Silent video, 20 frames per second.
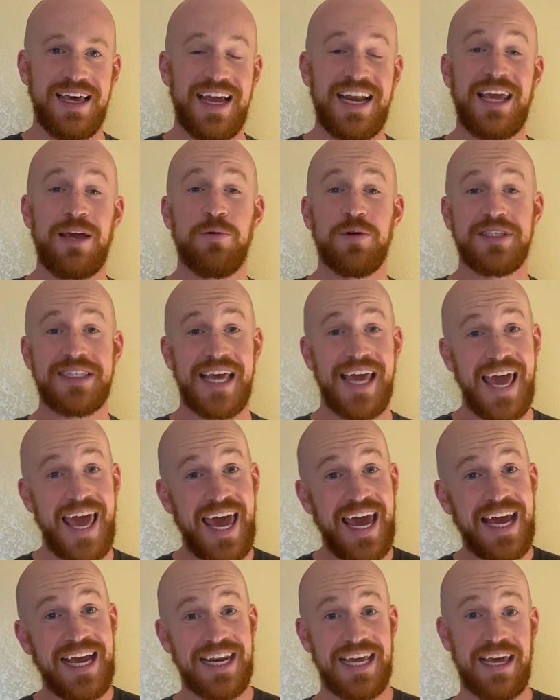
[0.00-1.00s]
and he was
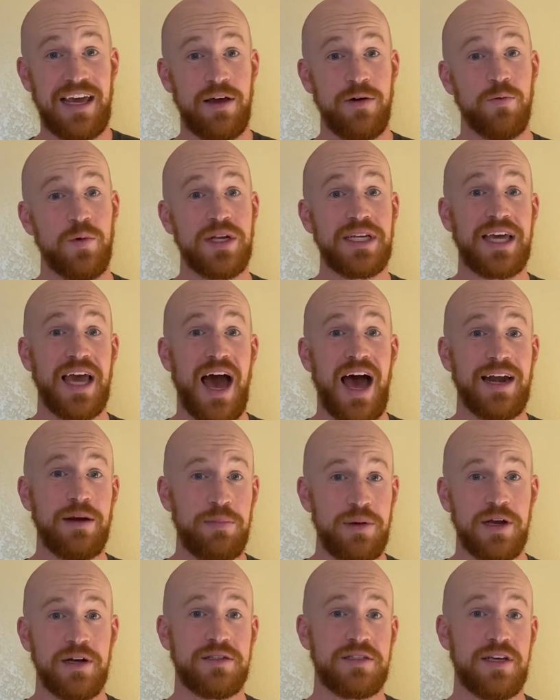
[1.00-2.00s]
80 when God
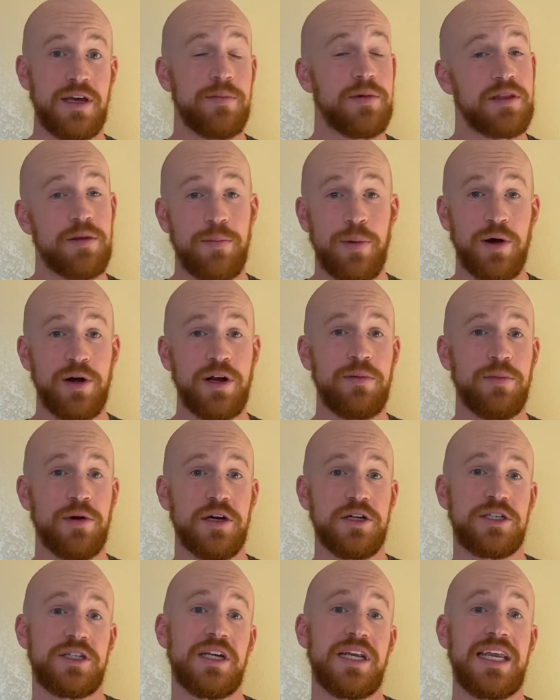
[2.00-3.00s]
appeared to him at the burning
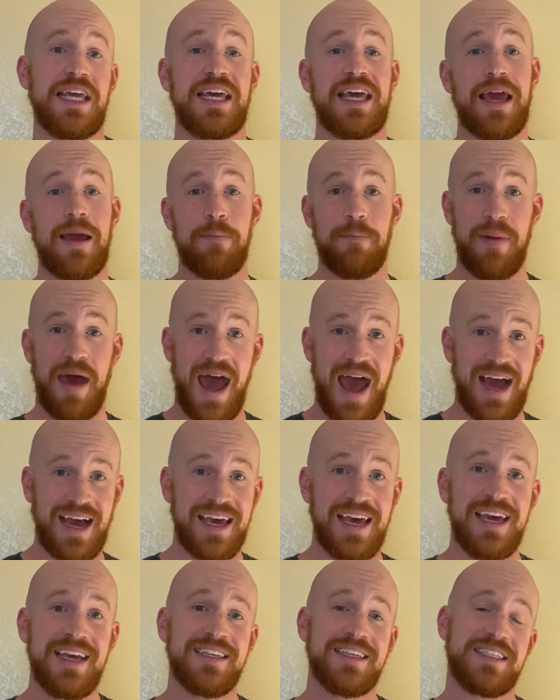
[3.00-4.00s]
bush and he came
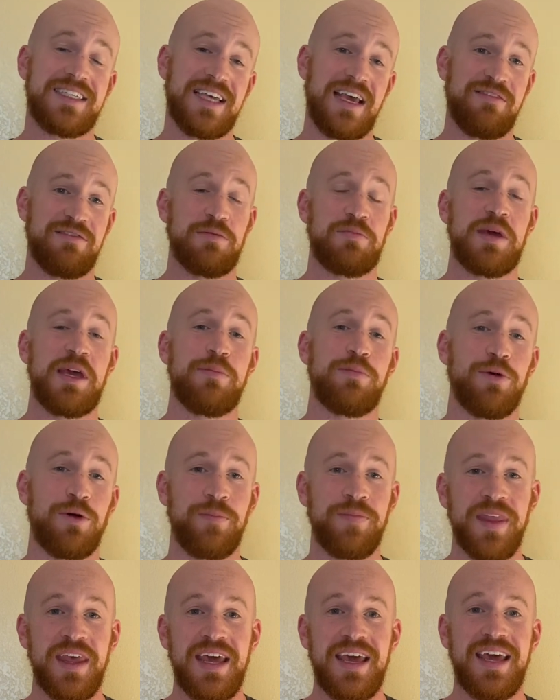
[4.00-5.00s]
back to save the
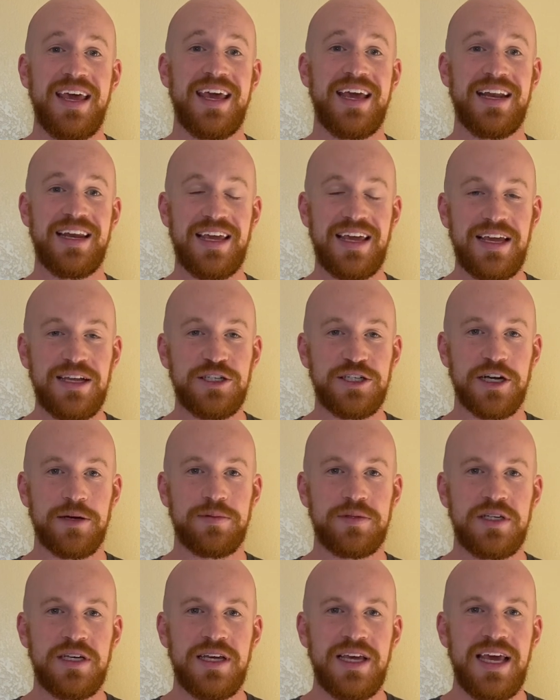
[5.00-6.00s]
people in
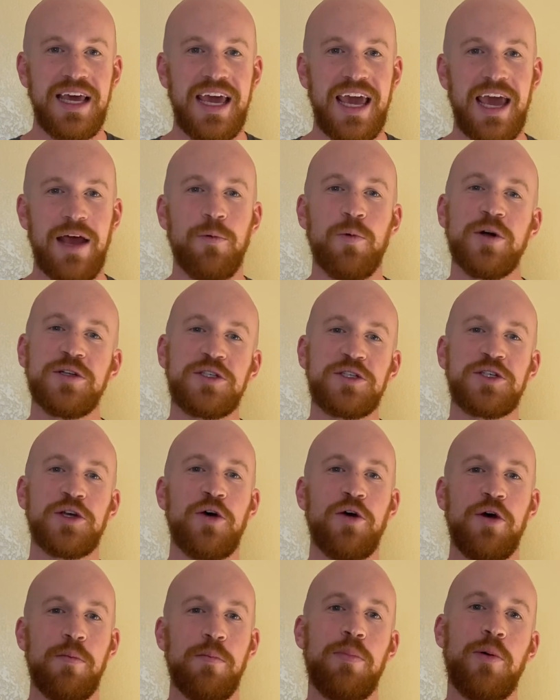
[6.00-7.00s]
Egypt. And what's
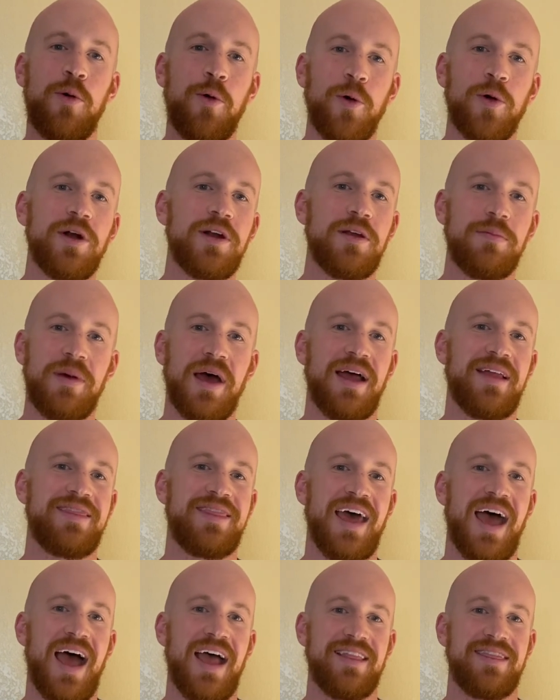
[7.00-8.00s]
so important about
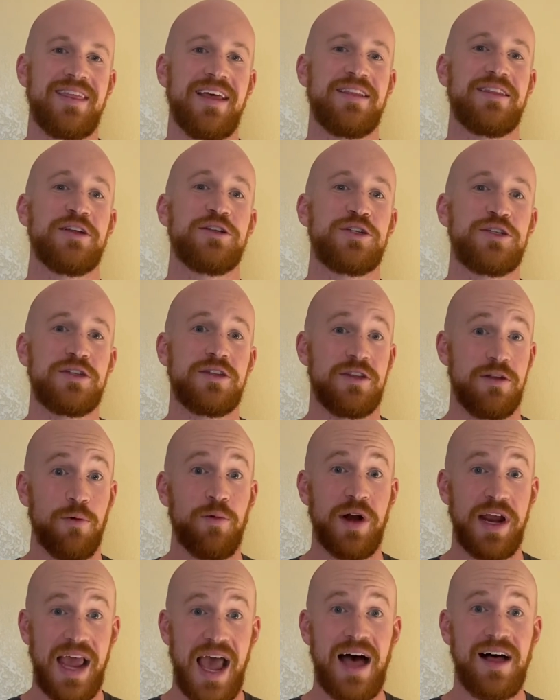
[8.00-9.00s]
that, that the, the
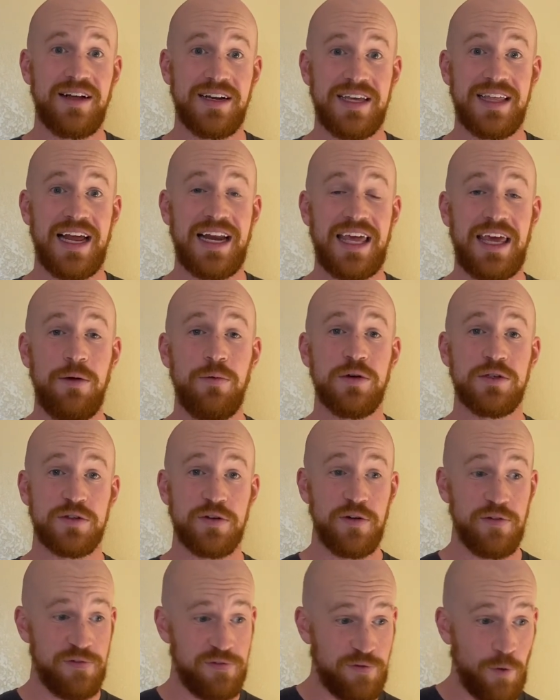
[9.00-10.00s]
reality that he was
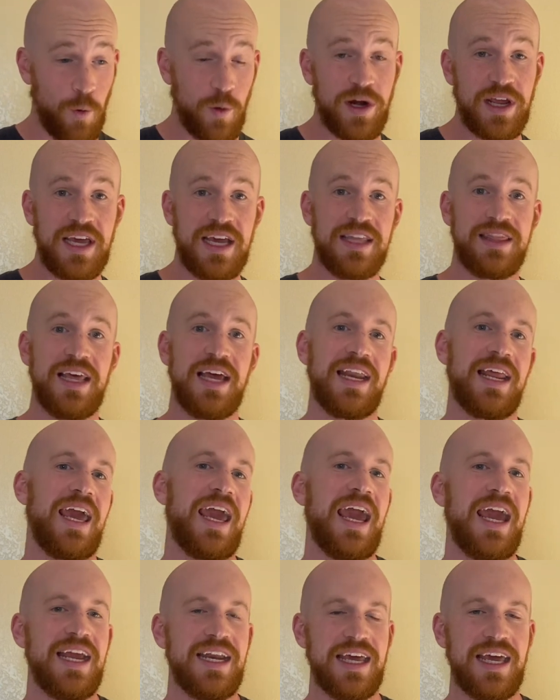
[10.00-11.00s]
40 and then
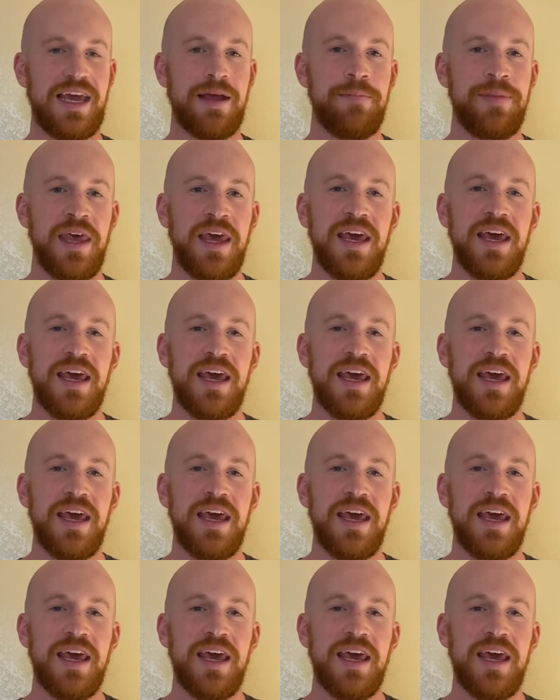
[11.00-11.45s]
80,